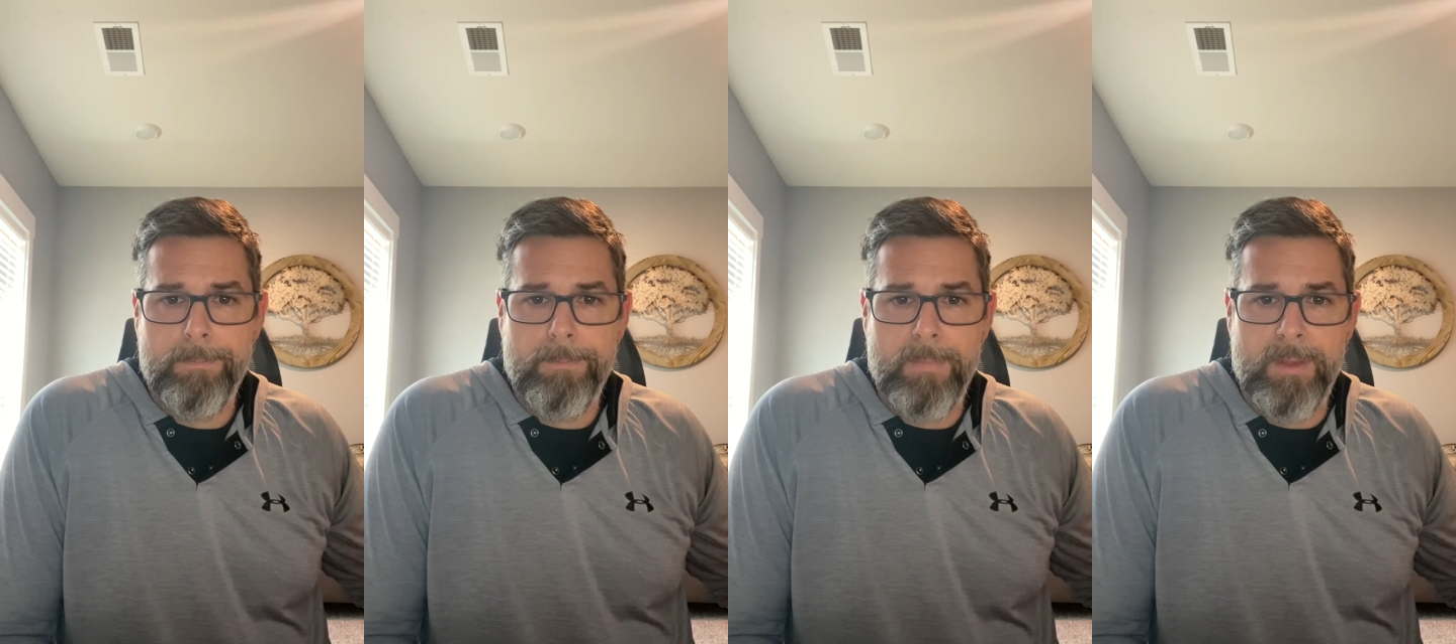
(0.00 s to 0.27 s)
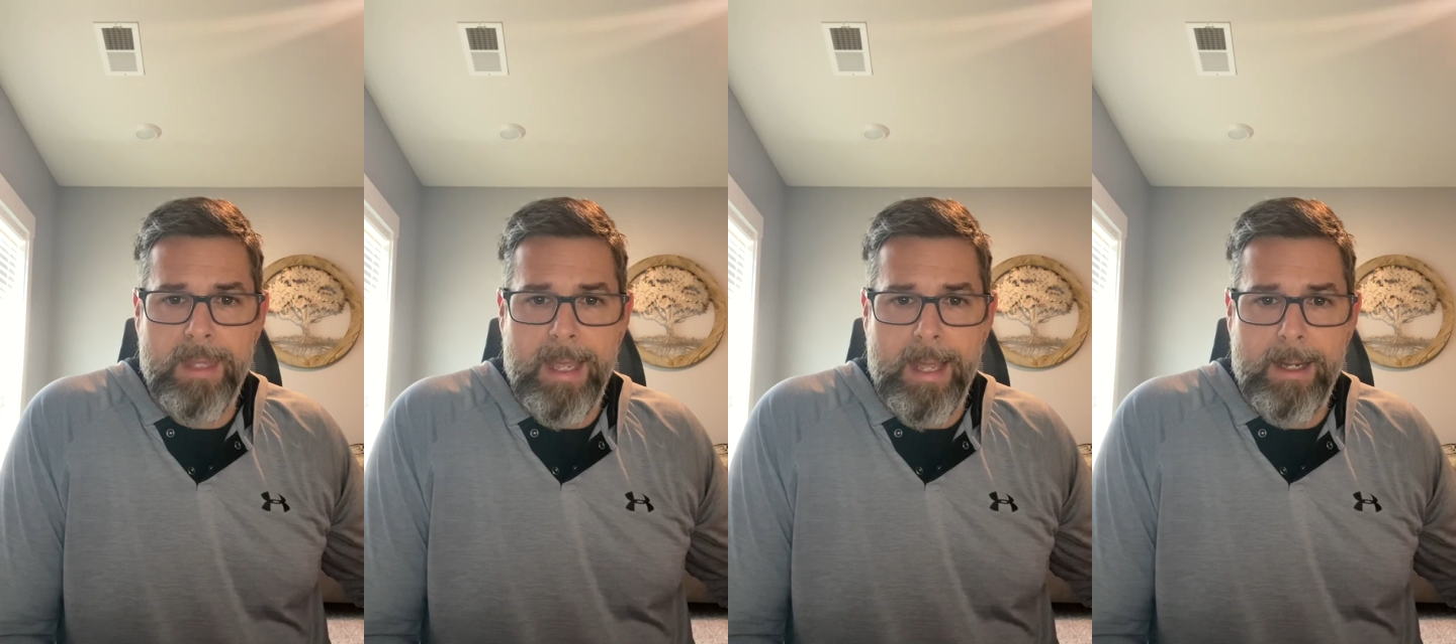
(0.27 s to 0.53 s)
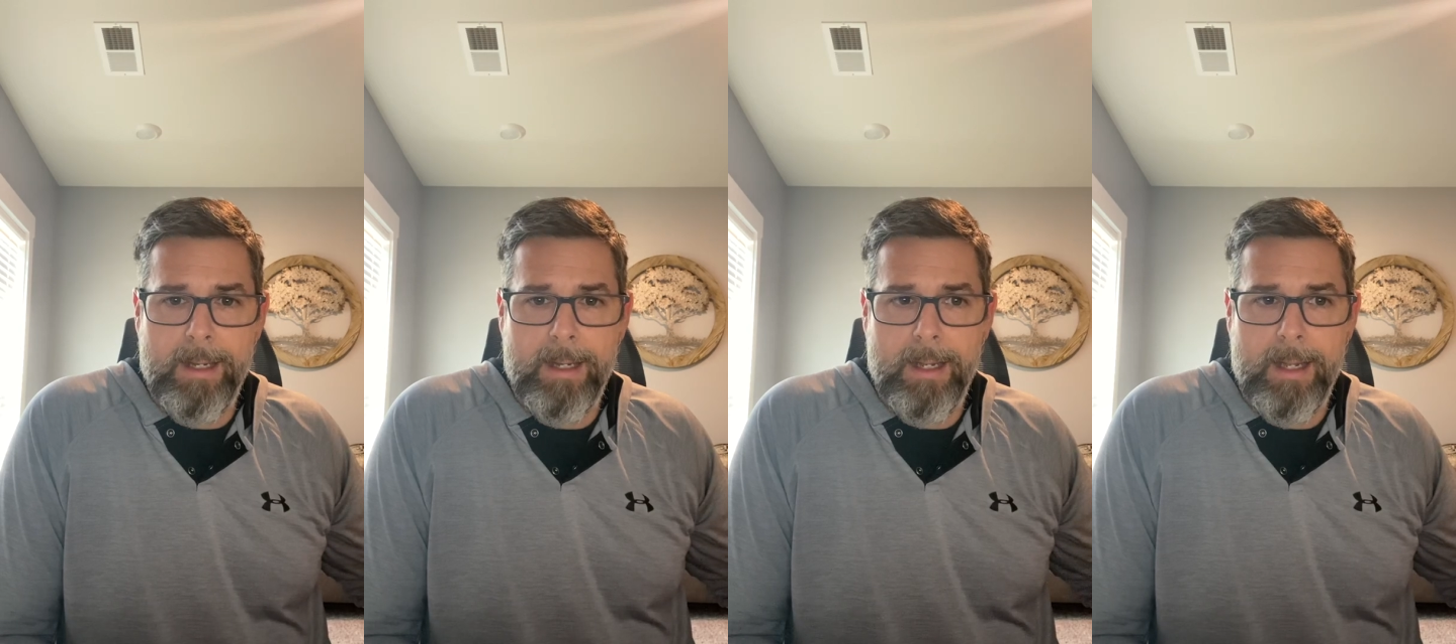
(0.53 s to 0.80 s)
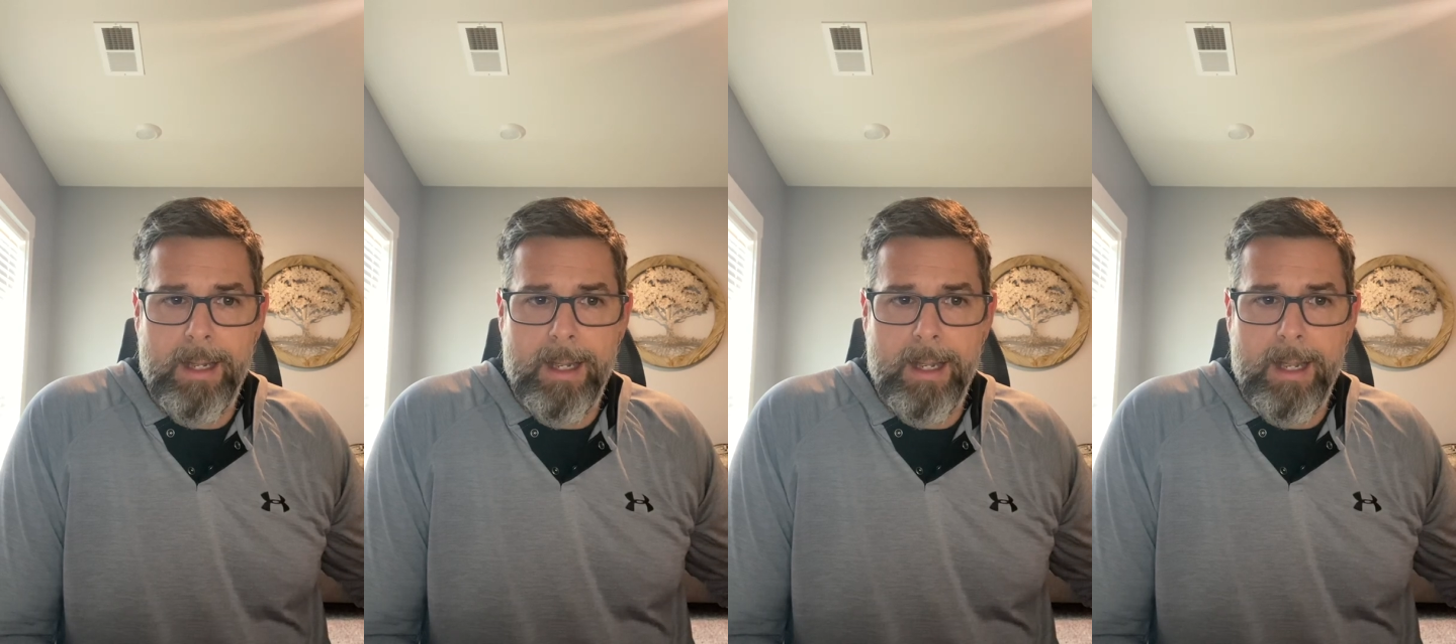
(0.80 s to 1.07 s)
that
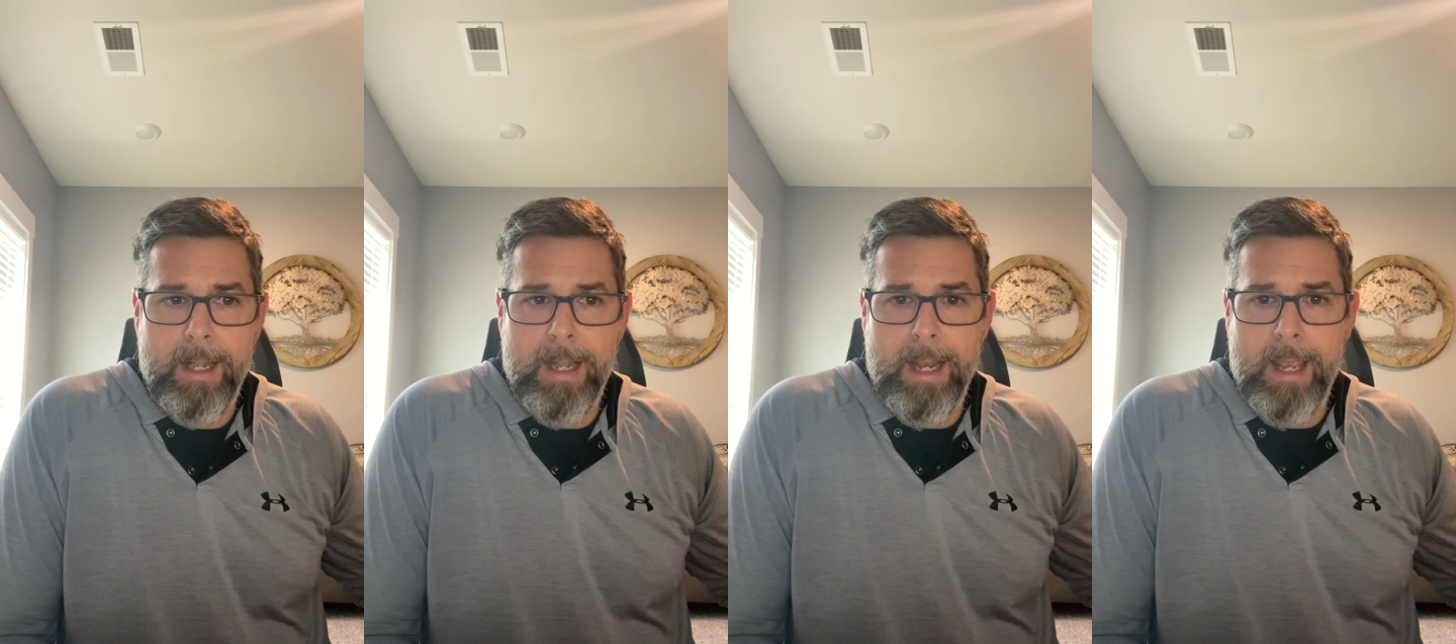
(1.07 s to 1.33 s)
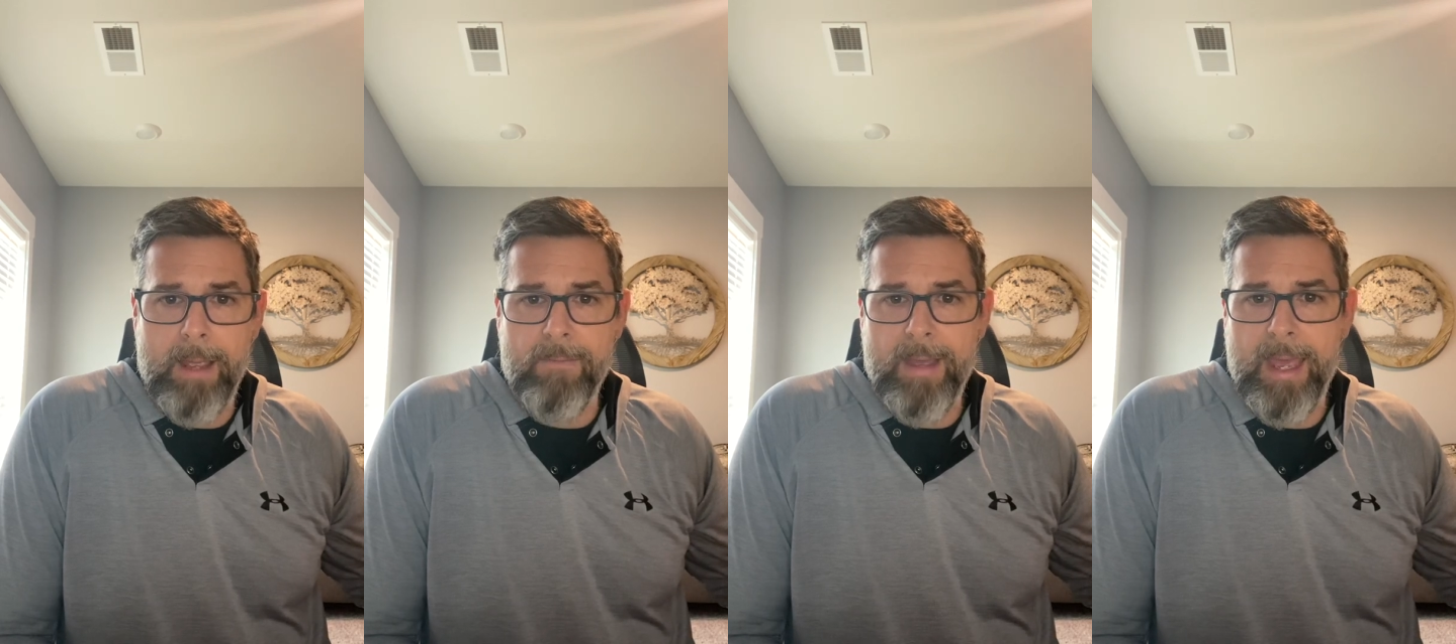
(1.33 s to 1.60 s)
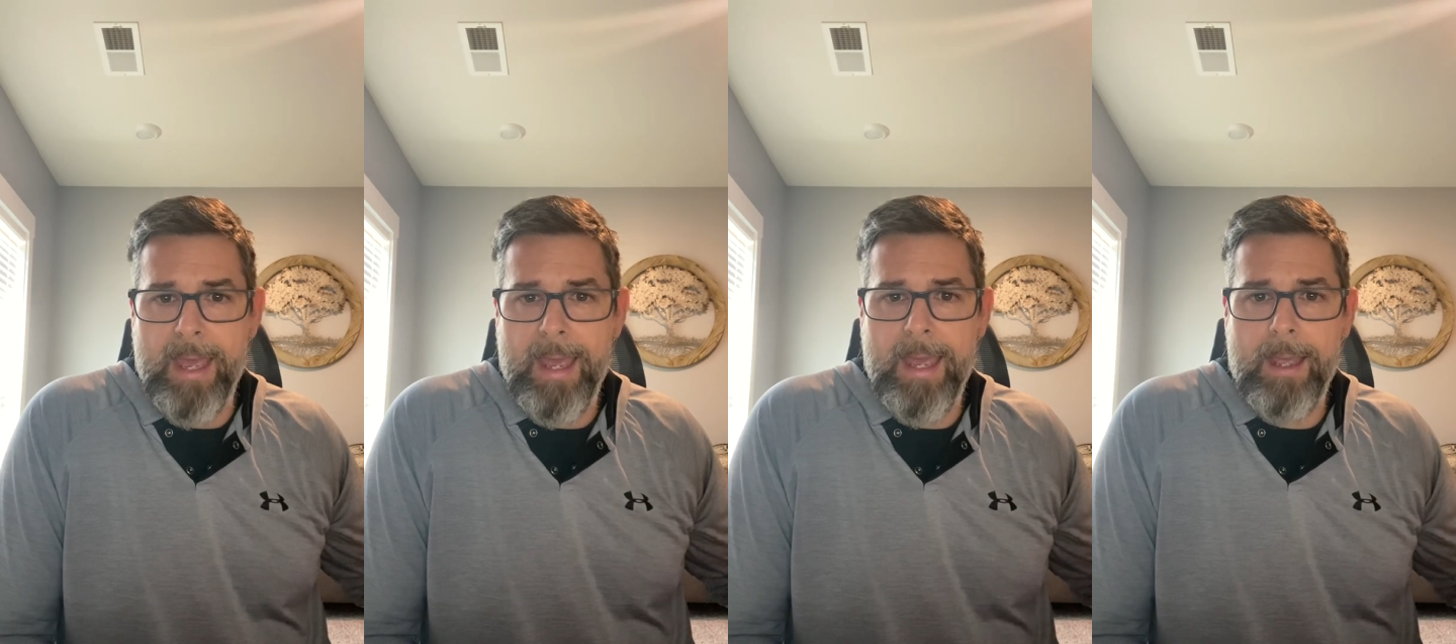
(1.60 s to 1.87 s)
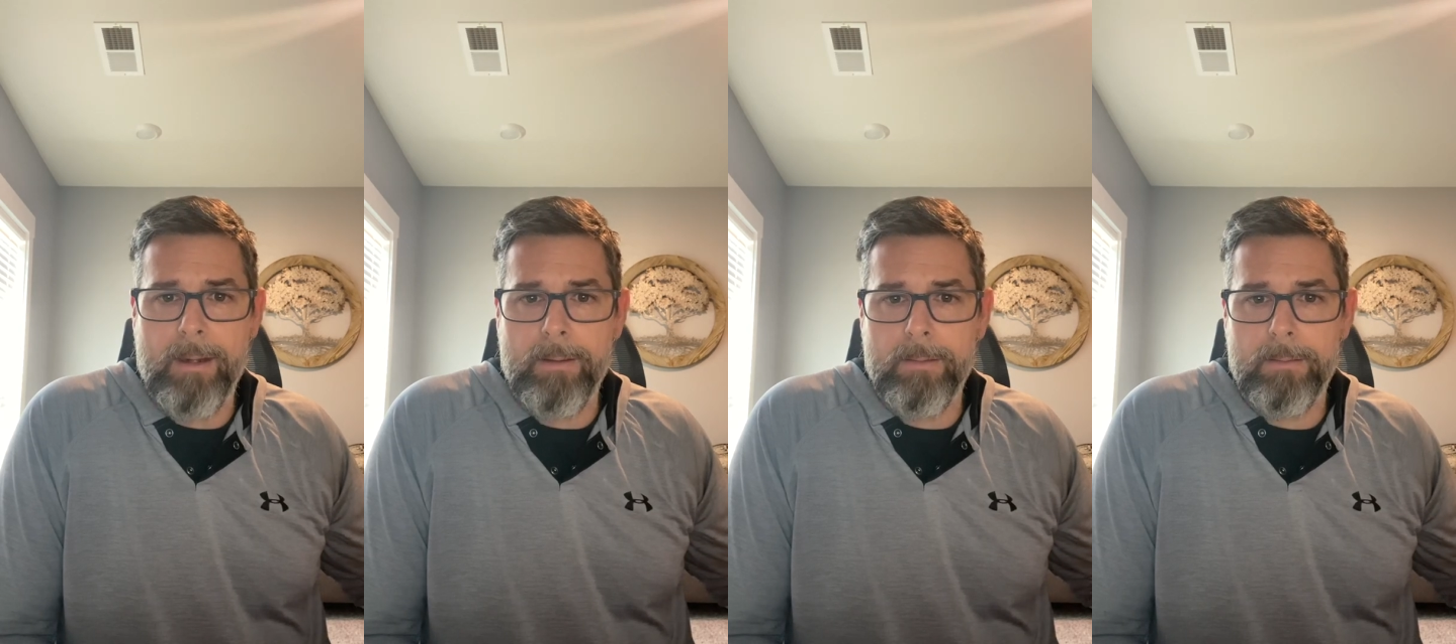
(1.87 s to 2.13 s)
have
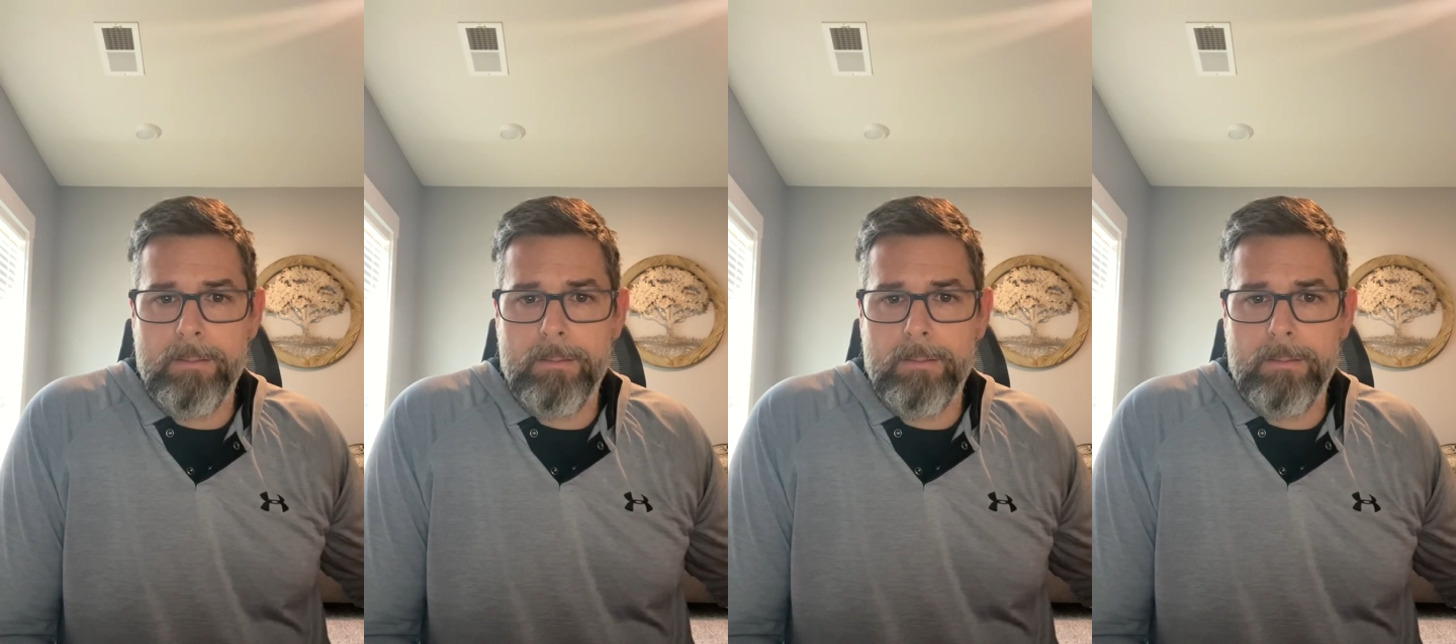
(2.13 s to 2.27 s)
had